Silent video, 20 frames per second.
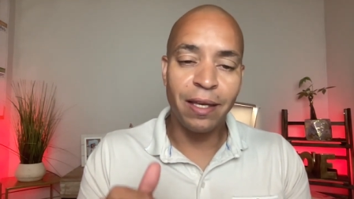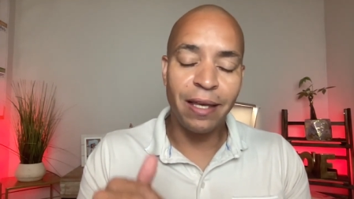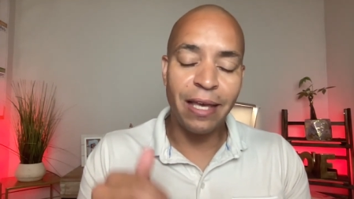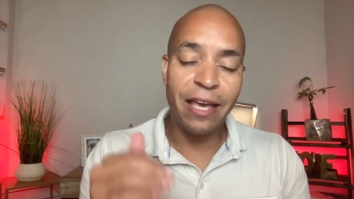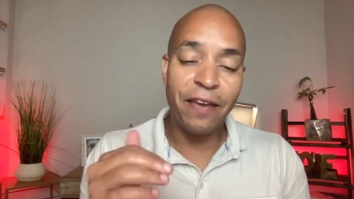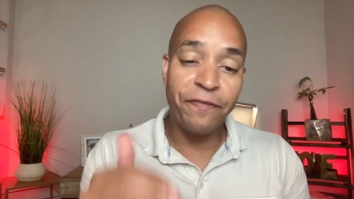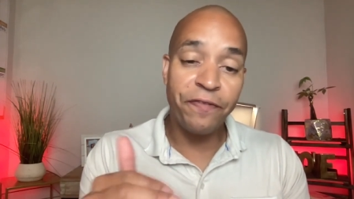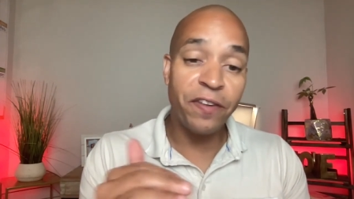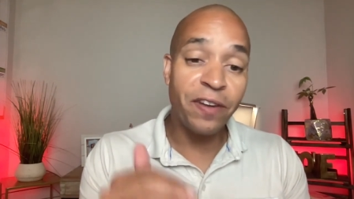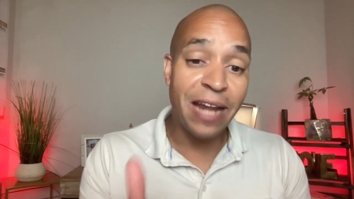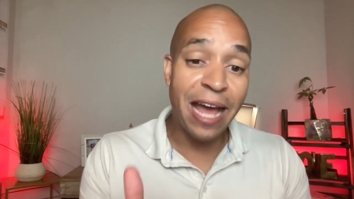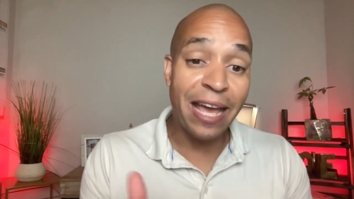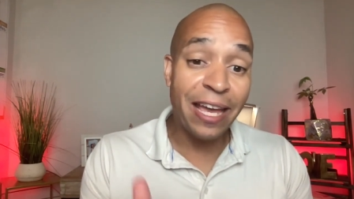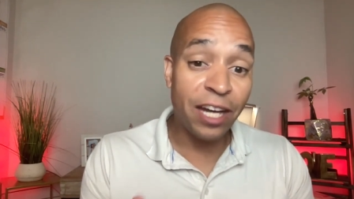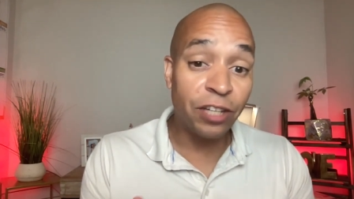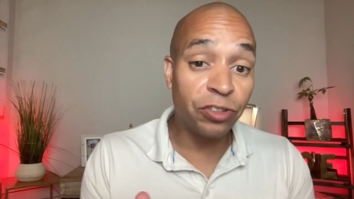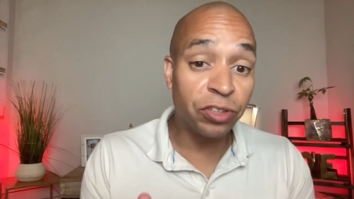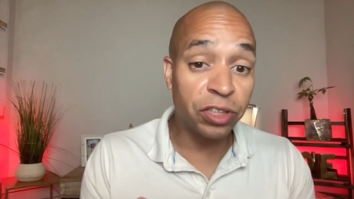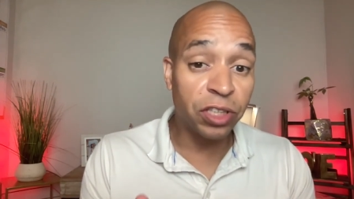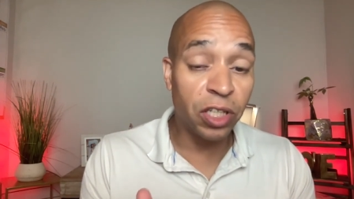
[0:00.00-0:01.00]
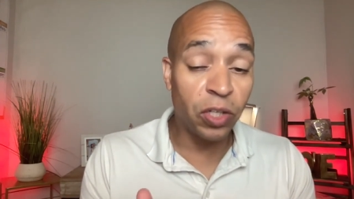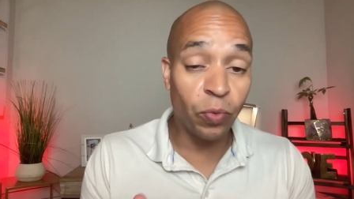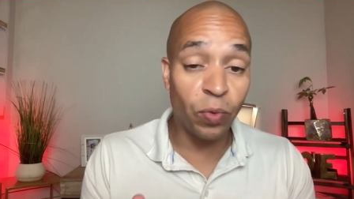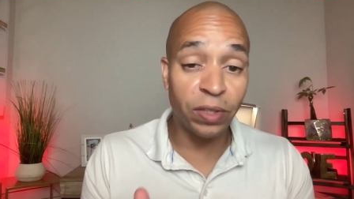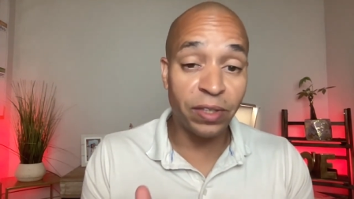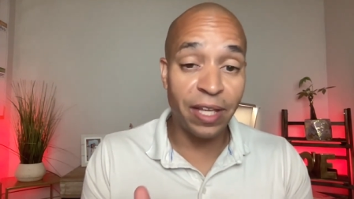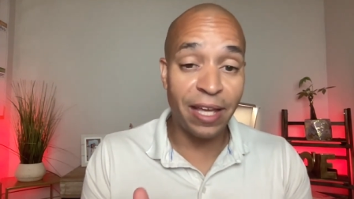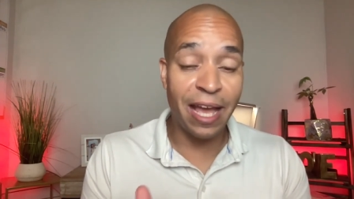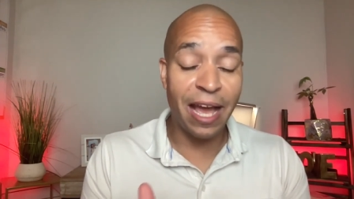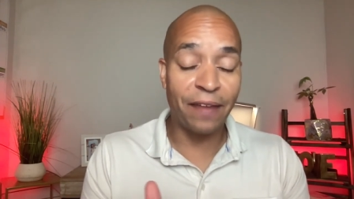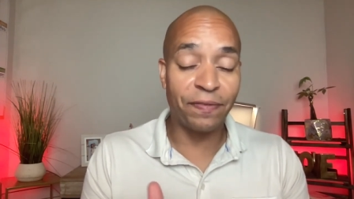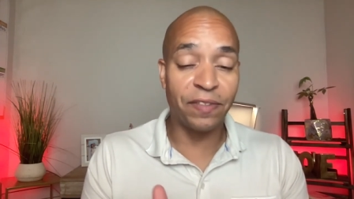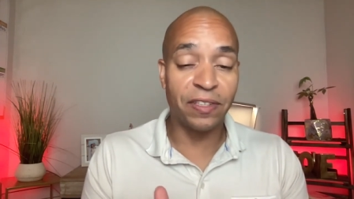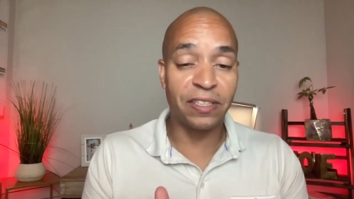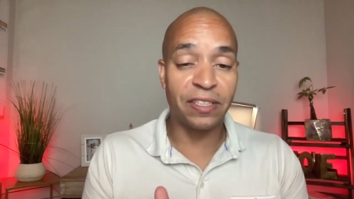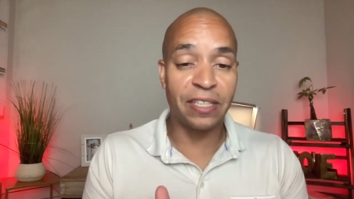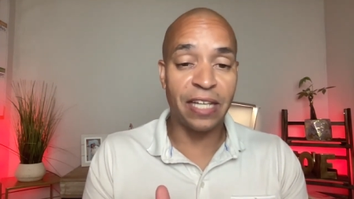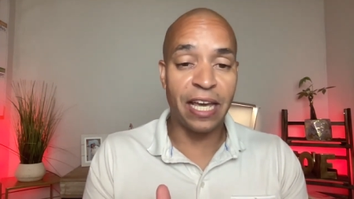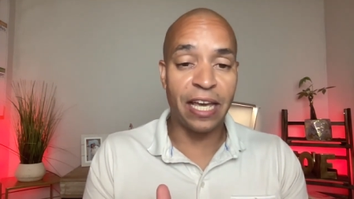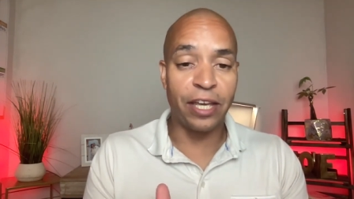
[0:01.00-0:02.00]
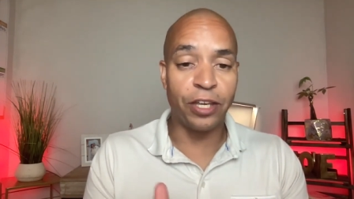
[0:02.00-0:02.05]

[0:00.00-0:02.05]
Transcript: if you're not interested in what they have to say,